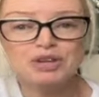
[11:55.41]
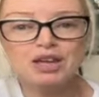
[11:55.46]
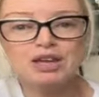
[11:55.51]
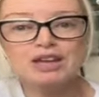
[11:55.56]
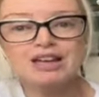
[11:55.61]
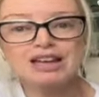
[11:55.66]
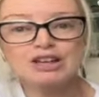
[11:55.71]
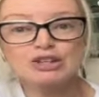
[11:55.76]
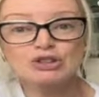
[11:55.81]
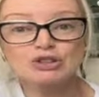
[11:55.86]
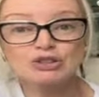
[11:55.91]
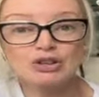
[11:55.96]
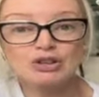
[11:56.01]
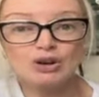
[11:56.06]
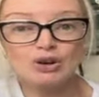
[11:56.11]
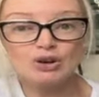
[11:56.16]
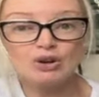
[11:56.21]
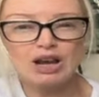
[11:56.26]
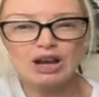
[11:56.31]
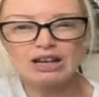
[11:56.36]

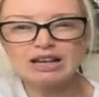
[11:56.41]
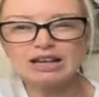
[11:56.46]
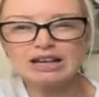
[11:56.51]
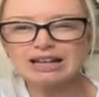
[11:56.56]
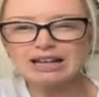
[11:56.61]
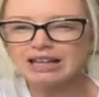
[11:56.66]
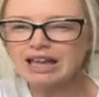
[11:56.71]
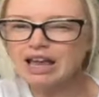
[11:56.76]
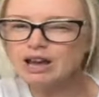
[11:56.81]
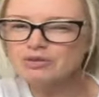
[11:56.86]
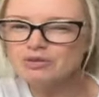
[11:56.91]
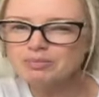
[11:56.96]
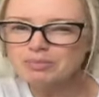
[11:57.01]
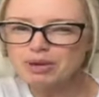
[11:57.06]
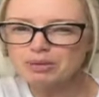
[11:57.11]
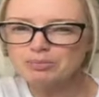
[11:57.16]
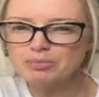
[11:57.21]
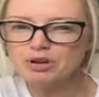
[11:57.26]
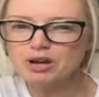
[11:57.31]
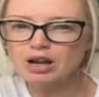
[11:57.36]
So, and I can't
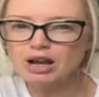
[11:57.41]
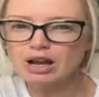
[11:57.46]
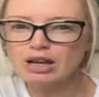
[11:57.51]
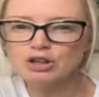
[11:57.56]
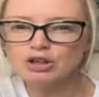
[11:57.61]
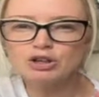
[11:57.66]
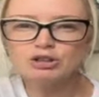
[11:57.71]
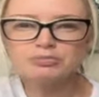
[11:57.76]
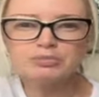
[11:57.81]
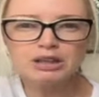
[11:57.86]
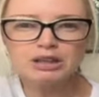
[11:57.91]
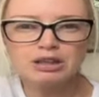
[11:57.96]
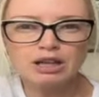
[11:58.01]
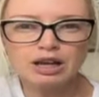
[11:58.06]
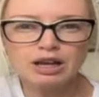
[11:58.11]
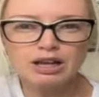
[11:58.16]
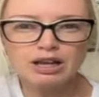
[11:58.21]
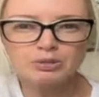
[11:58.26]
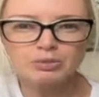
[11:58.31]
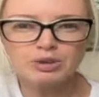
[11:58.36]
remember, I could be
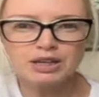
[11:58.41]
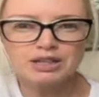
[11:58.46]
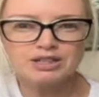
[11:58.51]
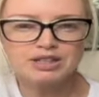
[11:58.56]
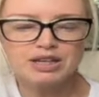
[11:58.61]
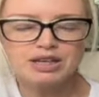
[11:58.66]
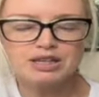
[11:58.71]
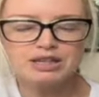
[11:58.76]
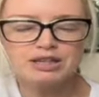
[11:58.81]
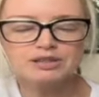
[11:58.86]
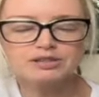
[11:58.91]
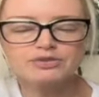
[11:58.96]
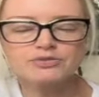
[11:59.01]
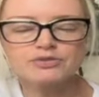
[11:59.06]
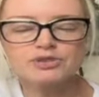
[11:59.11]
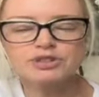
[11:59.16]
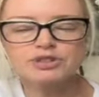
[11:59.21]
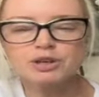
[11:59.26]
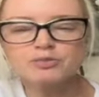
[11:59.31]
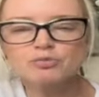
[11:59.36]
lying when I say this. For
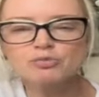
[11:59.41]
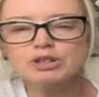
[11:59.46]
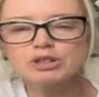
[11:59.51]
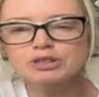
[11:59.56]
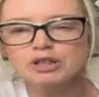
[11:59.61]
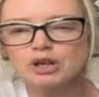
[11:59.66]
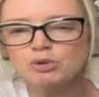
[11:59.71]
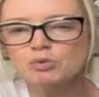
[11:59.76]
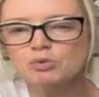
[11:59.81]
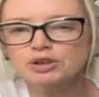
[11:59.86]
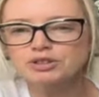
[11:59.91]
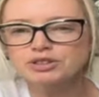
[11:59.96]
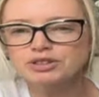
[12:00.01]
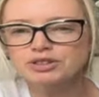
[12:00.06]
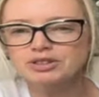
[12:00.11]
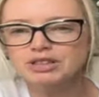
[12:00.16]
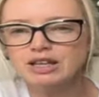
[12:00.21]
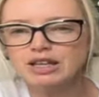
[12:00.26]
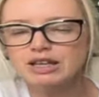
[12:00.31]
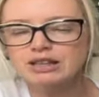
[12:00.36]
some reason, I want to
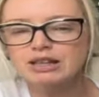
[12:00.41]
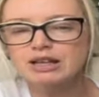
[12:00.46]
say that I